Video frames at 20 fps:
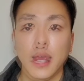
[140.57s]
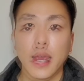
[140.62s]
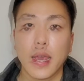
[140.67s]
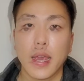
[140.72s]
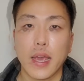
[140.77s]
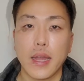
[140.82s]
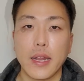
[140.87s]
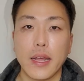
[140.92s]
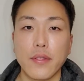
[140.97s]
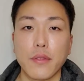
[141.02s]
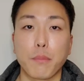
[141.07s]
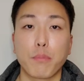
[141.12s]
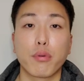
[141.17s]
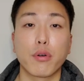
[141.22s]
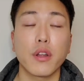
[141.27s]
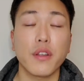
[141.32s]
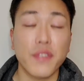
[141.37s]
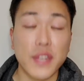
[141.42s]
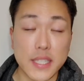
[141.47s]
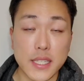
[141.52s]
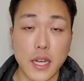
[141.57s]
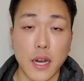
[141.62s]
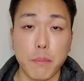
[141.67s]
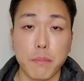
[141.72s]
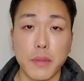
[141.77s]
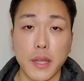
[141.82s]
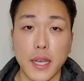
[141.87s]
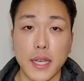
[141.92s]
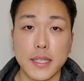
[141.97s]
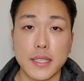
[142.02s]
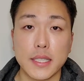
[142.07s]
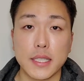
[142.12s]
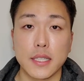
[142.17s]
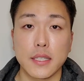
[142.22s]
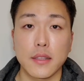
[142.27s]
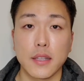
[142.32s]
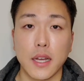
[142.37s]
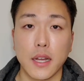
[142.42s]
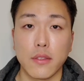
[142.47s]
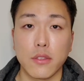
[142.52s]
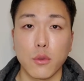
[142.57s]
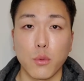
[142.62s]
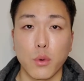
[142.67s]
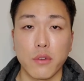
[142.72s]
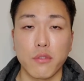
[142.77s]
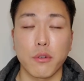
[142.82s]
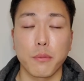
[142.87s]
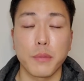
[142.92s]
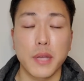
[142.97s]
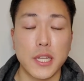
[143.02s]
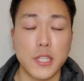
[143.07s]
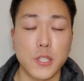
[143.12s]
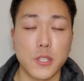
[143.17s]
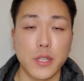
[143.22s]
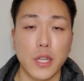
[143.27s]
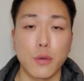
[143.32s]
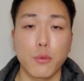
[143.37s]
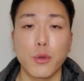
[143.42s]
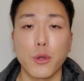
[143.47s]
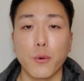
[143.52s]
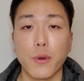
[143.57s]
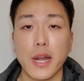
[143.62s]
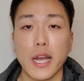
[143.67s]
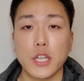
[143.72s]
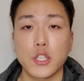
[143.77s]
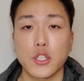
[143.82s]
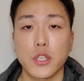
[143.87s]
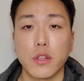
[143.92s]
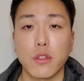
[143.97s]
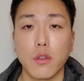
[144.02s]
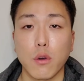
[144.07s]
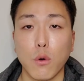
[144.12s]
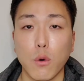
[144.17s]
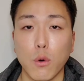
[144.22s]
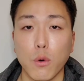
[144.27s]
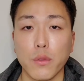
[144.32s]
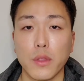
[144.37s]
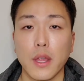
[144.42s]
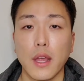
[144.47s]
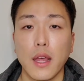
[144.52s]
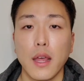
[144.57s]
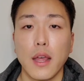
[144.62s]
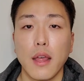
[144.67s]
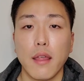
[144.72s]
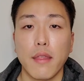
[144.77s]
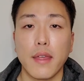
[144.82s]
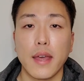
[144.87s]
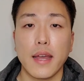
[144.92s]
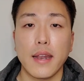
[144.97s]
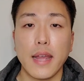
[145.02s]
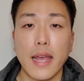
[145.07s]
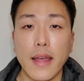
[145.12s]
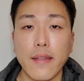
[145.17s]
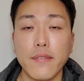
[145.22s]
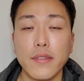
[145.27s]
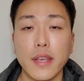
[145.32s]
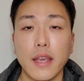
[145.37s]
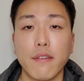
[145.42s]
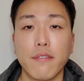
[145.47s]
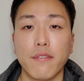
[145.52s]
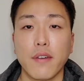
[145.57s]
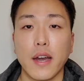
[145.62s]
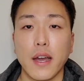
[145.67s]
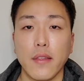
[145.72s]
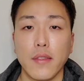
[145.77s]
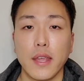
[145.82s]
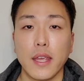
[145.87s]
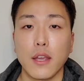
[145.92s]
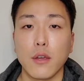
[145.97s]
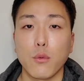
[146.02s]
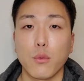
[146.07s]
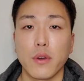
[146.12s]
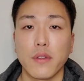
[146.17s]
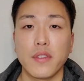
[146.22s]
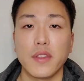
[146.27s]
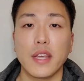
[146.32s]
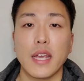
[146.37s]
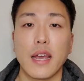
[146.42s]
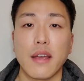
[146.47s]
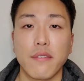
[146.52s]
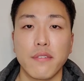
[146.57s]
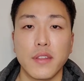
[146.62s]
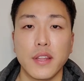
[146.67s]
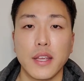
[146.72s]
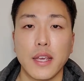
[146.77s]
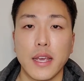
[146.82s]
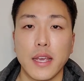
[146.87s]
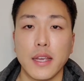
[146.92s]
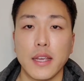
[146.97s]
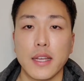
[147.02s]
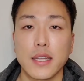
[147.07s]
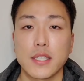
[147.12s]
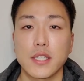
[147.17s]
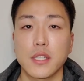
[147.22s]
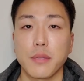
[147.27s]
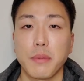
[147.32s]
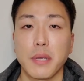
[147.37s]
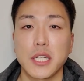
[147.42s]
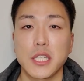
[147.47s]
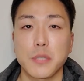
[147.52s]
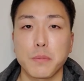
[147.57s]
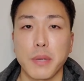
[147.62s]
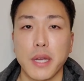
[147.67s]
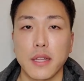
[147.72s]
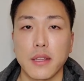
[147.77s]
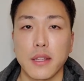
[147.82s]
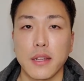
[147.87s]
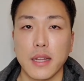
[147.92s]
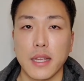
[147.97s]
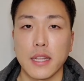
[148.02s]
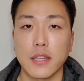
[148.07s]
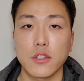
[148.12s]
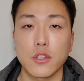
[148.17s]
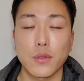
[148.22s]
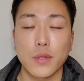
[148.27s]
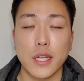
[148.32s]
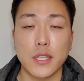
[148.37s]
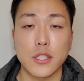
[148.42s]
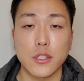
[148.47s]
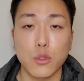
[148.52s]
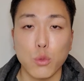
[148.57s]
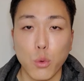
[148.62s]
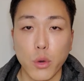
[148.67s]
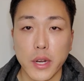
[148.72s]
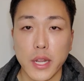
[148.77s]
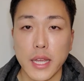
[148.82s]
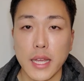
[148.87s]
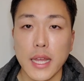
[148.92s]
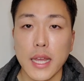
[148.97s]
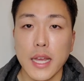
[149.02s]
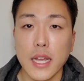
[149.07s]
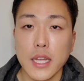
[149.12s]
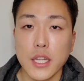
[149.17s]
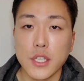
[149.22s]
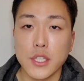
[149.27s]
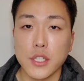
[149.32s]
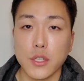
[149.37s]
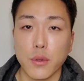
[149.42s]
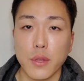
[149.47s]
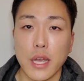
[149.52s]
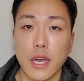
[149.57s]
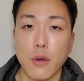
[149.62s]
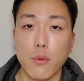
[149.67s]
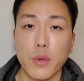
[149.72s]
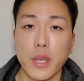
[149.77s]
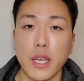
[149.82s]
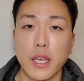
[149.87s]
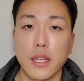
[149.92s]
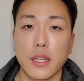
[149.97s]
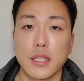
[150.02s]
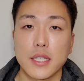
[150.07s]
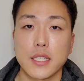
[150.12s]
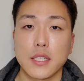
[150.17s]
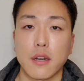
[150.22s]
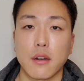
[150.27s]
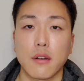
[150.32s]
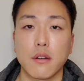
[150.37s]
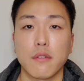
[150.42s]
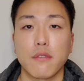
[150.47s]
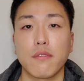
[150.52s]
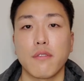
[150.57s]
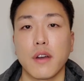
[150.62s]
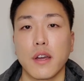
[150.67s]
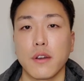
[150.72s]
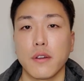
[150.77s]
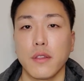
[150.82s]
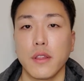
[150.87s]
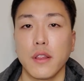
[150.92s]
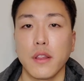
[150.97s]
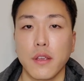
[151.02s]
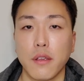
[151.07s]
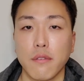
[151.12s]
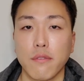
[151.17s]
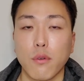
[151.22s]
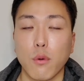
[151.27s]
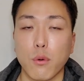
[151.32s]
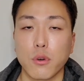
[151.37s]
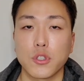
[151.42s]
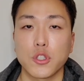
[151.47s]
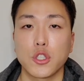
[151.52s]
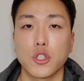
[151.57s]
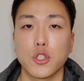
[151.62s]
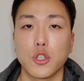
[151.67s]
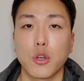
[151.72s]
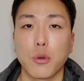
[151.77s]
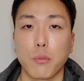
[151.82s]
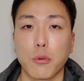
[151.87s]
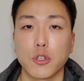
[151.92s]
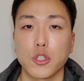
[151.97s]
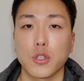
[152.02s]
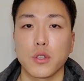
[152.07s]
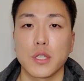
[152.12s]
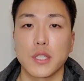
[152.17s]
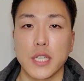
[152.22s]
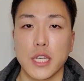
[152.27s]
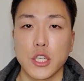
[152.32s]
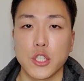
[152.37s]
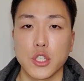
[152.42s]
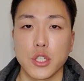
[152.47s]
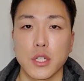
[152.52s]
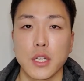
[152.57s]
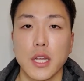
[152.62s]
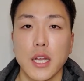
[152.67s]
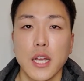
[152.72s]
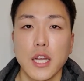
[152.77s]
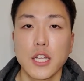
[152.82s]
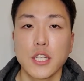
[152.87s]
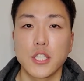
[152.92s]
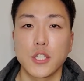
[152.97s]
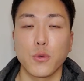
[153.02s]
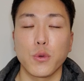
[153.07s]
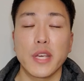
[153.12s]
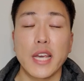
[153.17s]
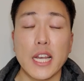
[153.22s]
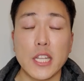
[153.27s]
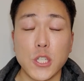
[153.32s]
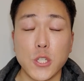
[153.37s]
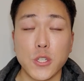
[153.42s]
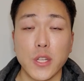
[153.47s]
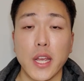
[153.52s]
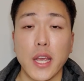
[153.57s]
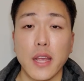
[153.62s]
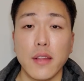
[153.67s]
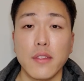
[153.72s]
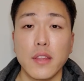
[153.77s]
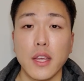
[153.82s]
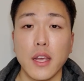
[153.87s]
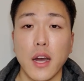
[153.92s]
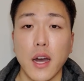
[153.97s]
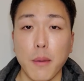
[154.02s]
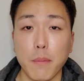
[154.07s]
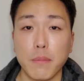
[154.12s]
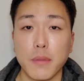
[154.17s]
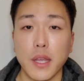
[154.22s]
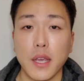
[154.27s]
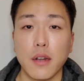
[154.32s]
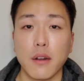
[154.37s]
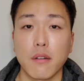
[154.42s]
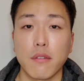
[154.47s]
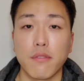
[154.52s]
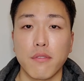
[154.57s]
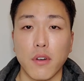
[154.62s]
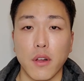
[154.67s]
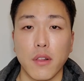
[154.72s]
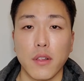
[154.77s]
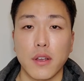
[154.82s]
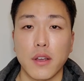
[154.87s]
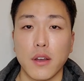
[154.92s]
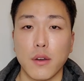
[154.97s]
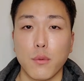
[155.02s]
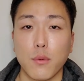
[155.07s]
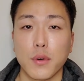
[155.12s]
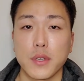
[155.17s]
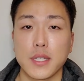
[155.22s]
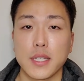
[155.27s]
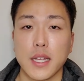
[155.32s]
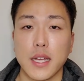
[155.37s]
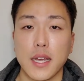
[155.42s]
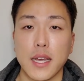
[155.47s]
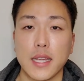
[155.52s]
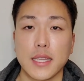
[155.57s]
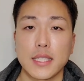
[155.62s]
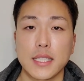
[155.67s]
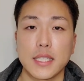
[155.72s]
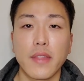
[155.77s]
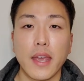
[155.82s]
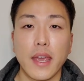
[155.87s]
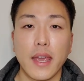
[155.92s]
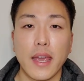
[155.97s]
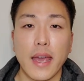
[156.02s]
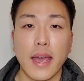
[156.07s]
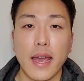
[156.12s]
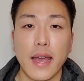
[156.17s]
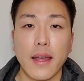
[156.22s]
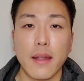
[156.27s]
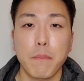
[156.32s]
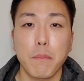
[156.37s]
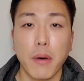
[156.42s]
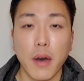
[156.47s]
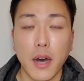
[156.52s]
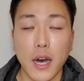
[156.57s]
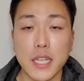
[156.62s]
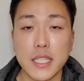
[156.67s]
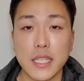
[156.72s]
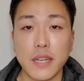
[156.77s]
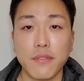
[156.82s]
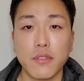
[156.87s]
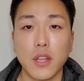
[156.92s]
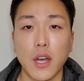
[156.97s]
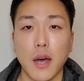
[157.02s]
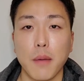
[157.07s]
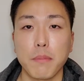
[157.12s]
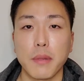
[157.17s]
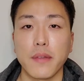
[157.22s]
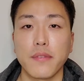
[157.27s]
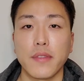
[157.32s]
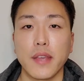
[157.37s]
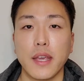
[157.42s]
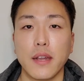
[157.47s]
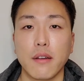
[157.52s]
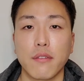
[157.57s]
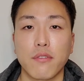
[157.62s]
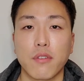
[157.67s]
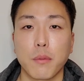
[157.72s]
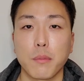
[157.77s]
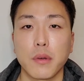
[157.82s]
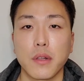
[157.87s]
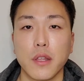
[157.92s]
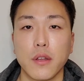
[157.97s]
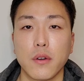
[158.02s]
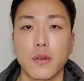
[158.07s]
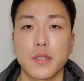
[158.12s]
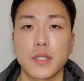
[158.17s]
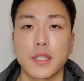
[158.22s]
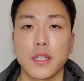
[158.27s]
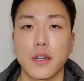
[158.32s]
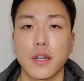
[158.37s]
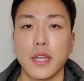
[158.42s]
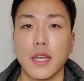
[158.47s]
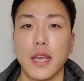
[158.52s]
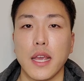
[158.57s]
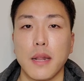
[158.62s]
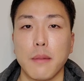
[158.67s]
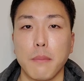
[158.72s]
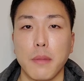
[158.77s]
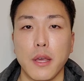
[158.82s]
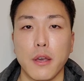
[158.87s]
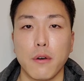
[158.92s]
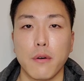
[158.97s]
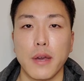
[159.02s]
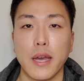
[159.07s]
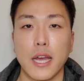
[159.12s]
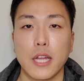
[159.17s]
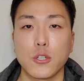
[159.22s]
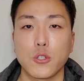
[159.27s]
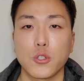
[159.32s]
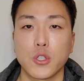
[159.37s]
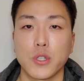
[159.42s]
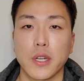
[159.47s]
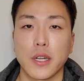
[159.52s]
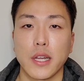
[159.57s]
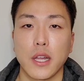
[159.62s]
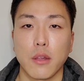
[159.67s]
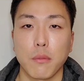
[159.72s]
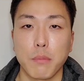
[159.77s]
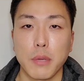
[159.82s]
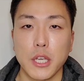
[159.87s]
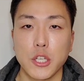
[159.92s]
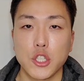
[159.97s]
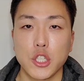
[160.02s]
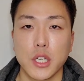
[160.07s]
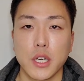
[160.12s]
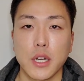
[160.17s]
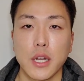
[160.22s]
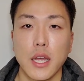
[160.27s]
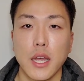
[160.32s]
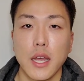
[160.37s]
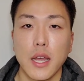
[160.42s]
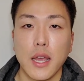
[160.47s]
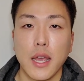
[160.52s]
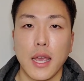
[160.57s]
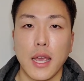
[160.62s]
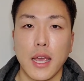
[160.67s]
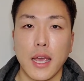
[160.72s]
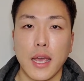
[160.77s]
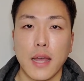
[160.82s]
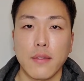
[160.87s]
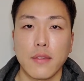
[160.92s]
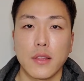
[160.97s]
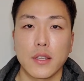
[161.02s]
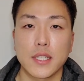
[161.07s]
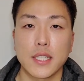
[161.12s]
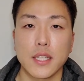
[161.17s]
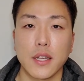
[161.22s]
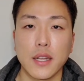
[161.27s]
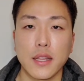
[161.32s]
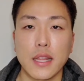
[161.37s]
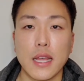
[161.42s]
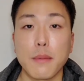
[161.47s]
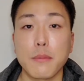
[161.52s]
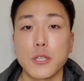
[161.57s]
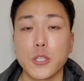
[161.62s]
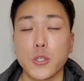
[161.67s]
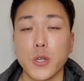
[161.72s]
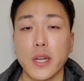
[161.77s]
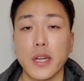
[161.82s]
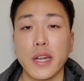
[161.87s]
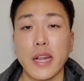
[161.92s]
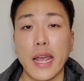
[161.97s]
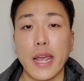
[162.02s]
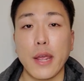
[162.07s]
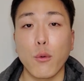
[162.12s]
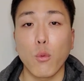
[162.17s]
And in the previous update, not the one from yesterday, we were actually told that NDA filing with the FDA is to be expected in 2020 so that we can start finally looking forward to commercialization. So yesterday, the update on Follica was that they had positive top-line data from clinical study in male androgenetic alopecia, and the study demonstrated a